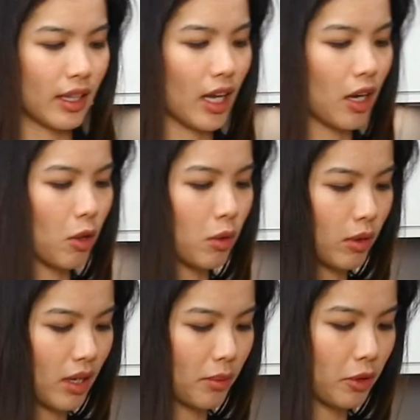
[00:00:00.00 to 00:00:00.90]
Now
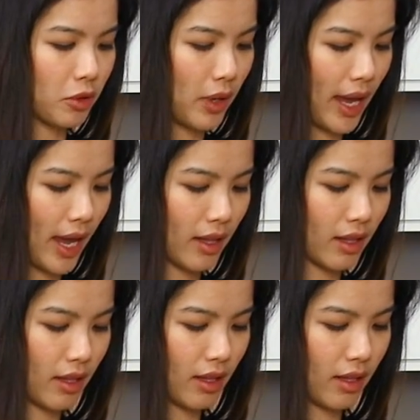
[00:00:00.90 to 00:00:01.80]
I'm going to add
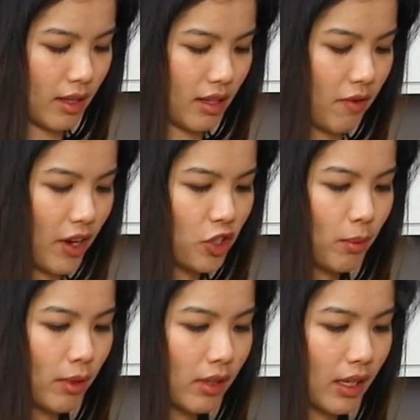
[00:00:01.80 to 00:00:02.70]
the
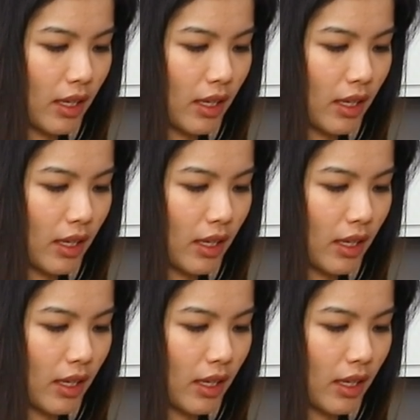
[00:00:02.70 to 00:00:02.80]
vegetables